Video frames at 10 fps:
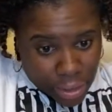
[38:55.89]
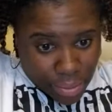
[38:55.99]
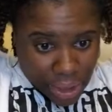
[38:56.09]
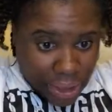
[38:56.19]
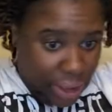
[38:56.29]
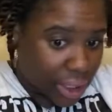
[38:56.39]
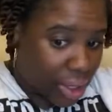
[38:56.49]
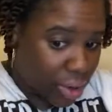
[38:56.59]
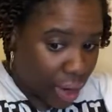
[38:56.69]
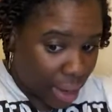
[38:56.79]
but just
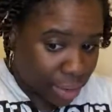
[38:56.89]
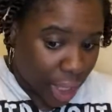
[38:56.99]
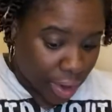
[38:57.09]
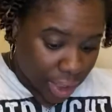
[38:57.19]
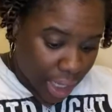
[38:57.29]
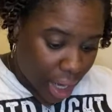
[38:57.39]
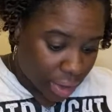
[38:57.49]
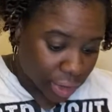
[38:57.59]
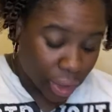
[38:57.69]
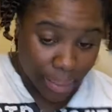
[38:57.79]
know I'm talking to y'all,
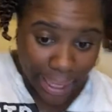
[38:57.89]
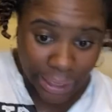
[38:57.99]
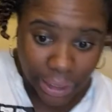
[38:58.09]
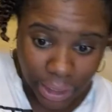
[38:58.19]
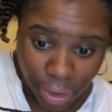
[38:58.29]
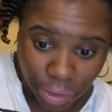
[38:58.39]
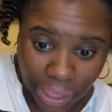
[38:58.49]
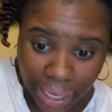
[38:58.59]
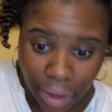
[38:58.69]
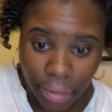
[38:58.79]
so I'm actually slowed
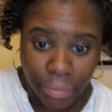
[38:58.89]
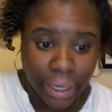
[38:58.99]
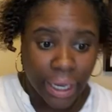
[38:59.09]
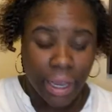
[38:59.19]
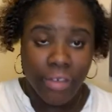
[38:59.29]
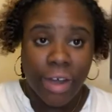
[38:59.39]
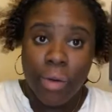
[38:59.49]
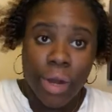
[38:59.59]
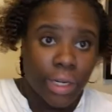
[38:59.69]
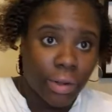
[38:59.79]
down. But if I
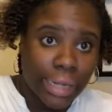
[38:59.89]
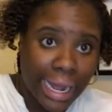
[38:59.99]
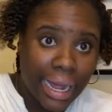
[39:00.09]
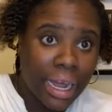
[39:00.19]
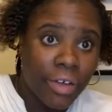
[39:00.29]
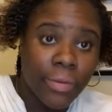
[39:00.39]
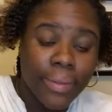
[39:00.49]
wasn't on live,